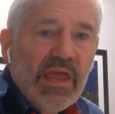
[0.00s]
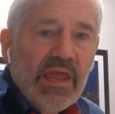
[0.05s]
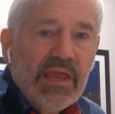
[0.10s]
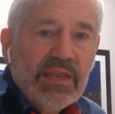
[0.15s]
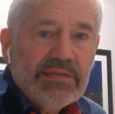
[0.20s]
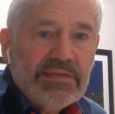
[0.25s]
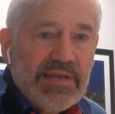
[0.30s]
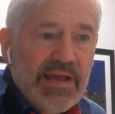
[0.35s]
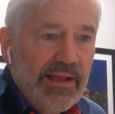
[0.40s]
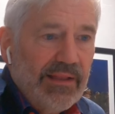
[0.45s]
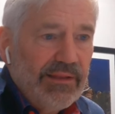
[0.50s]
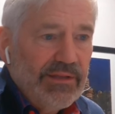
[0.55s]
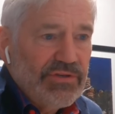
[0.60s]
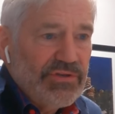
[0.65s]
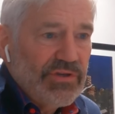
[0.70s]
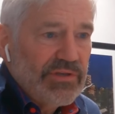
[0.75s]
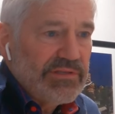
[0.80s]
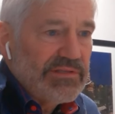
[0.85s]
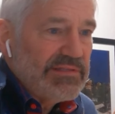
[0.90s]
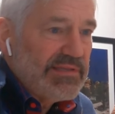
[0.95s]

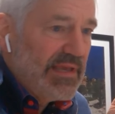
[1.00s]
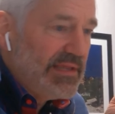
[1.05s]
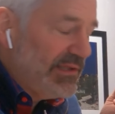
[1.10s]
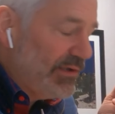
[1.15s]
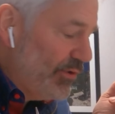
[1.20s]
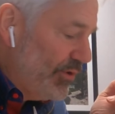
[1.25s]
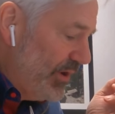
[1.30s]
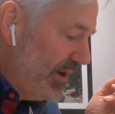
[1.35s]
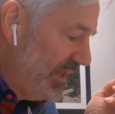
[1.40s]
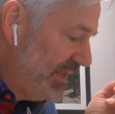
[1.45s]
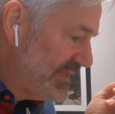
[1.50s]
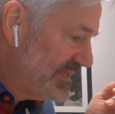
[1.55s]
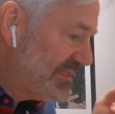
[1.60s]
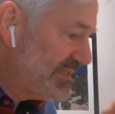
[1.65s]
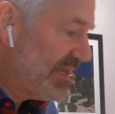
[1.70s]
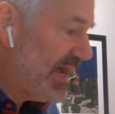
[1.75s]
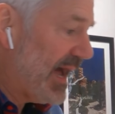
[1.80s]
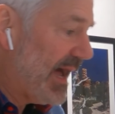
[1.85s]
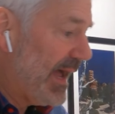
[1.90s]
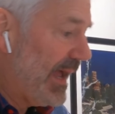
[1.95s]
Intelligence and learning
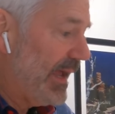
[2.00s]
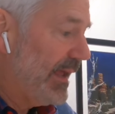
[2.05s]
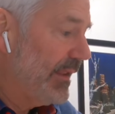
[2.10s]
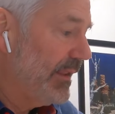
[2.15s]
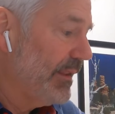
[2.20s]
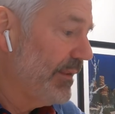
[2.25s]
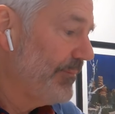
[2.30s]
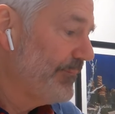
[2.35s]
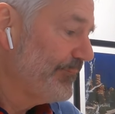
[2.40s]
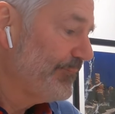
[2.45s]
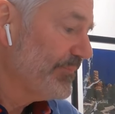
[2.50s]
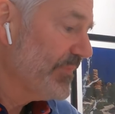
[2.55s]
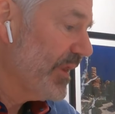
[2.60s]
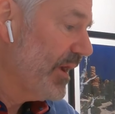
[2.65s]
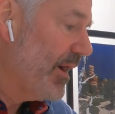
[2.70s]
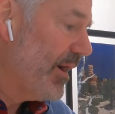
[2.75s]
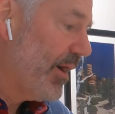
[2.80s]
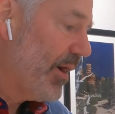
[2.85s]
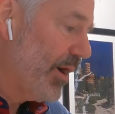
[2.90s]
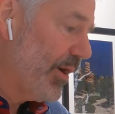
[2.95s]
style
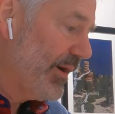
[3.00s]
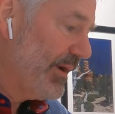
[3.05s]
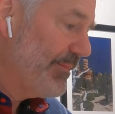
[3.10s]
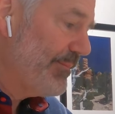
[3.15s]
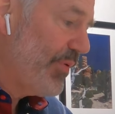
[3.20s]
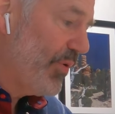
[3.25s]
are